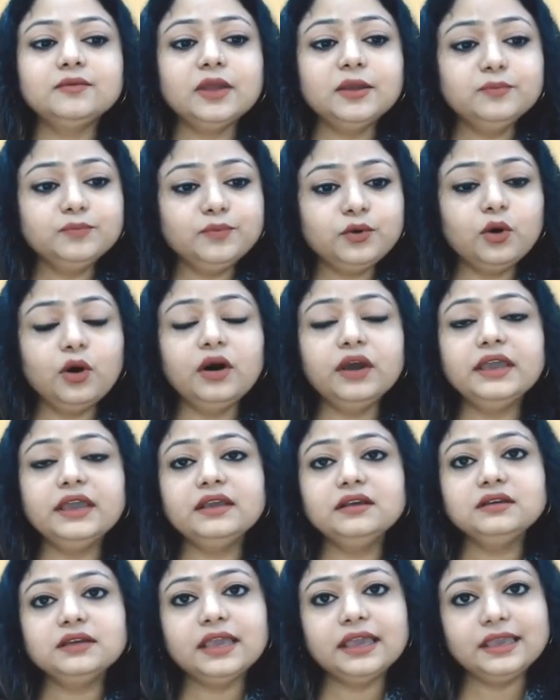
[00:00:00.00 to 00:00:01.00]

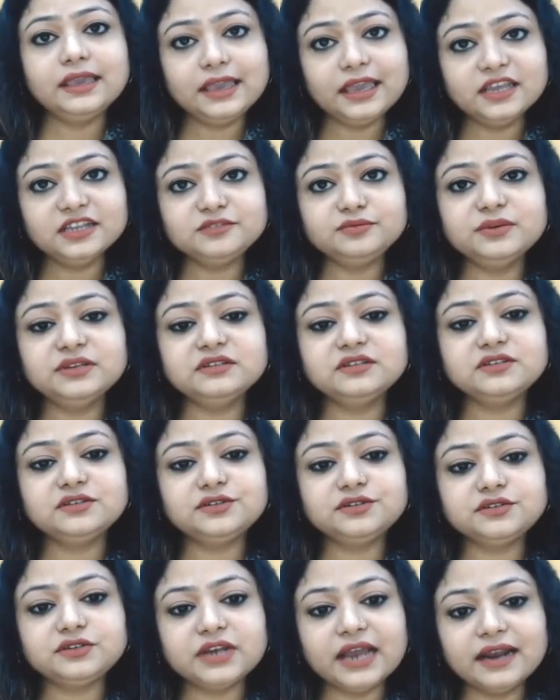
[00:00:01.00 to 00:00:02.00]
employee engagement
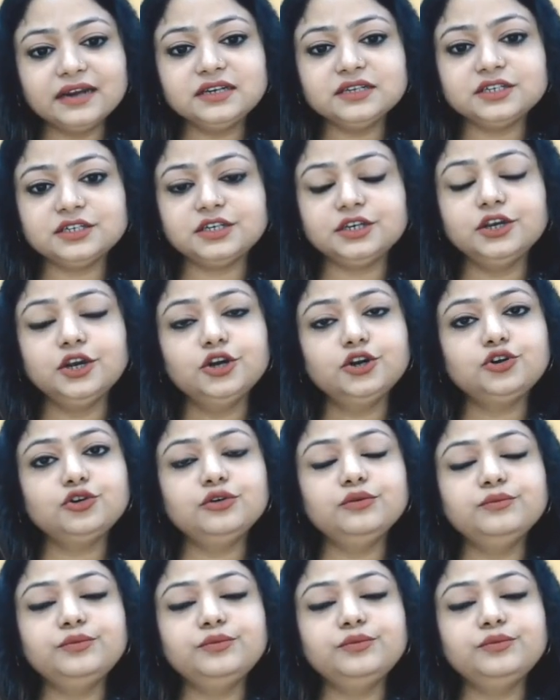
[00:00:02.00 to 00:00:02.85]
strategy to